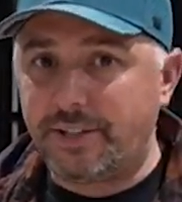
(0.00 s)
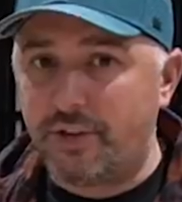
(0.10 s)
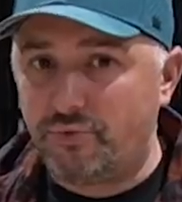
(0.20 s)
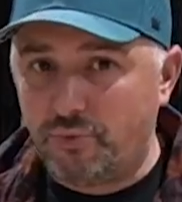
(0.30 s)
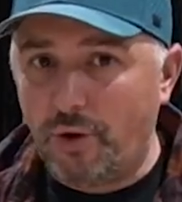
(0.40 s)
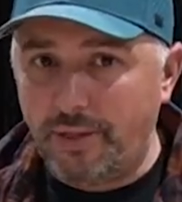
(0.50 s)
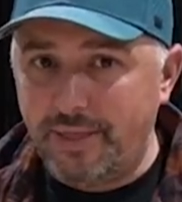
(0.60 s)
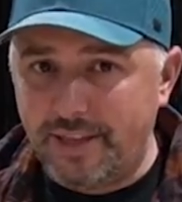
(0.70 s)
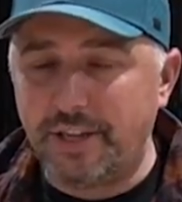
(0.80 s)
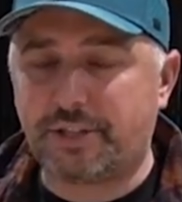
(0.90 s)
can
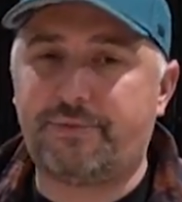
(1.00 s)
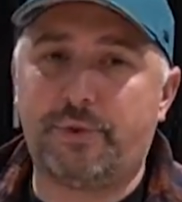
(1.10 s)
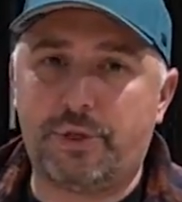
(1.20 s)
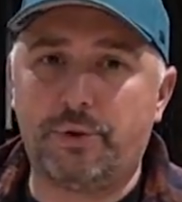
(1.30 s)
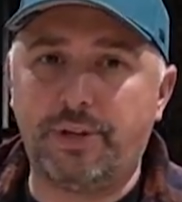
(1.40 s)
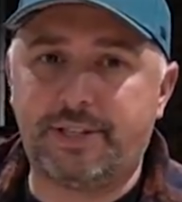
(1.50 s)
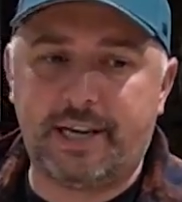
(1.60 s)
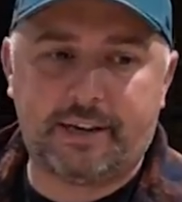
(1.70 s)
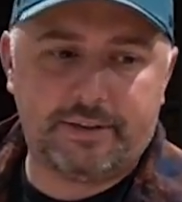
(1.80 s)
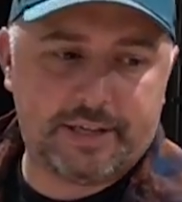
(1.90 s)
run this for 30
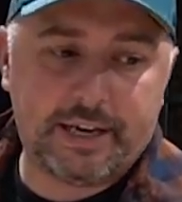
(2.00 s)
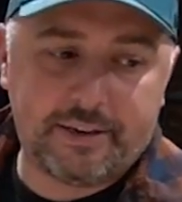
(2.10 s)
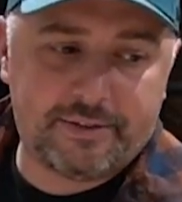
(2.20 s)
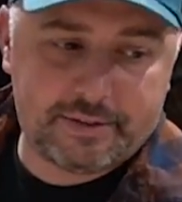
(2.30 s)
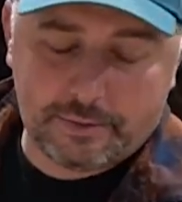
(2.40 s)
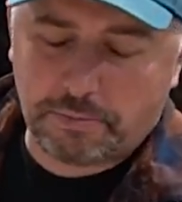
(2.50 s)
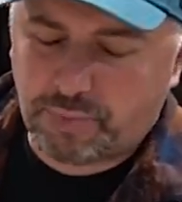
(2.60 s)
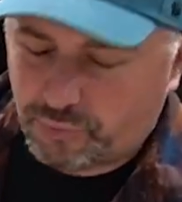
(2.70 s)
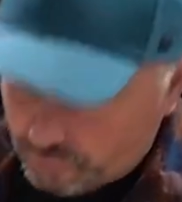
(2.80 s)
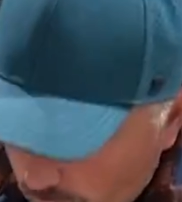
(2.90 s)
seconds. I can
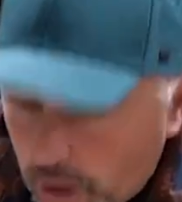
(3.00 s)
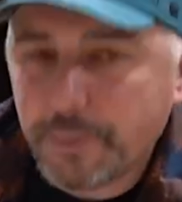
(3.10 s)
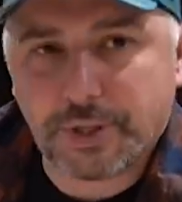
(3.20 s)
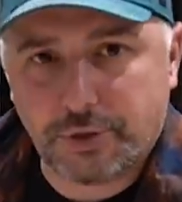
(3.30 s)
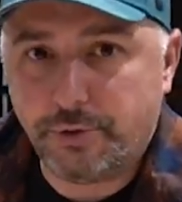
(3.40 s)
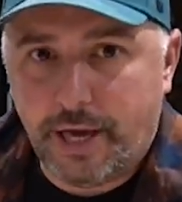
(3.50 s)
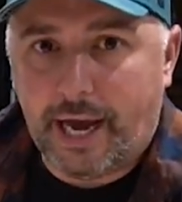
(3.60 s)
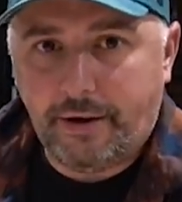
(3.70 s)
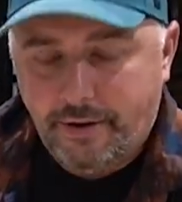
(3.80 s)
promise you that.